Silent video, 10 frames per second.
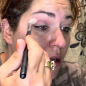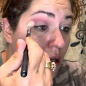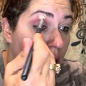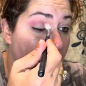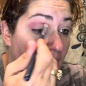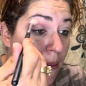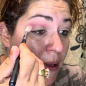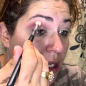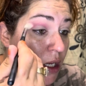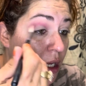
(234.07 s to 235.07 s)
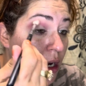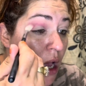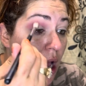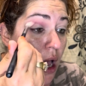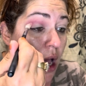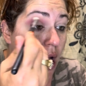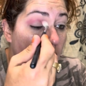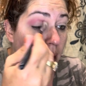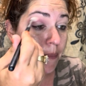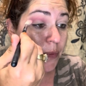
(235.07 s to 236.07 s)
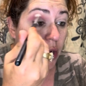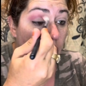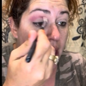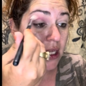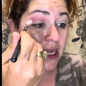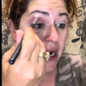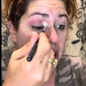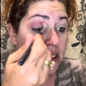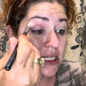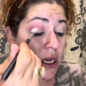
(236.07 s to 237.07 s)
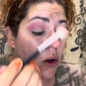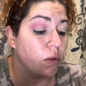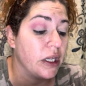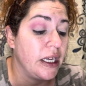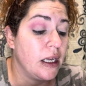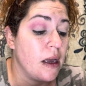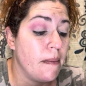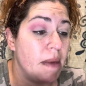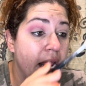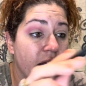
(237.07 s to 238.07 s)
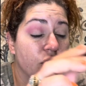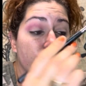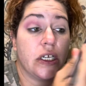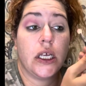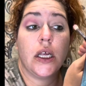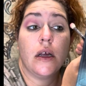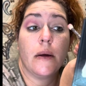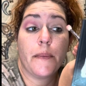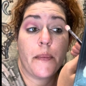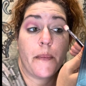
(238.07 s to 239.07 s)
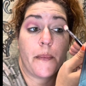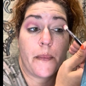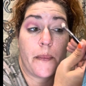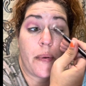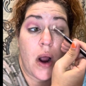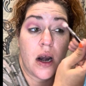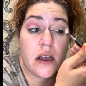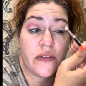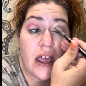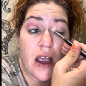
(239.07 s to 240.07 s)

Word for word: in my opinion. Um, granted, that is the only menagerie product that